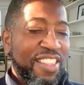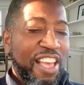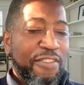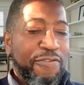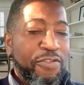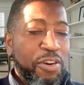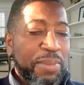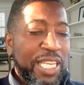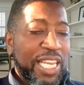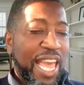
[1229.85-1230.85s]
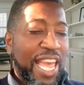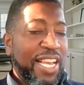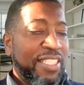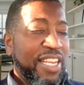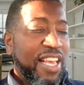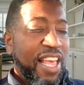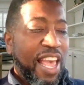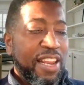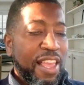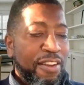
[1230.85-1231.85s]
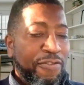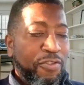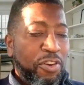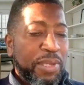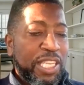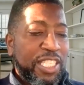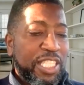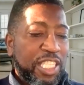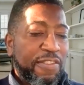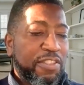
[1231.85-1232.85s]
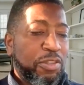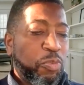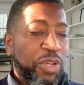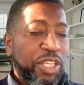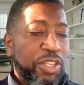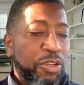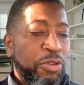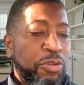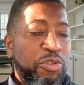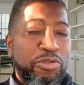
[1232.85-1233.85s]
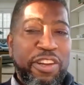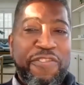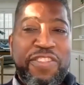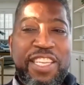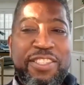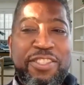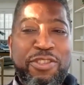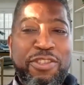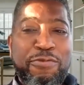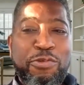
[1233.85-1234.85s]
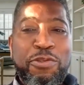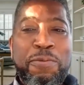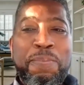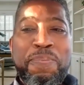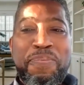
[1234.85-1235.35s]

that formally hangs and informally shifts when you drift into the room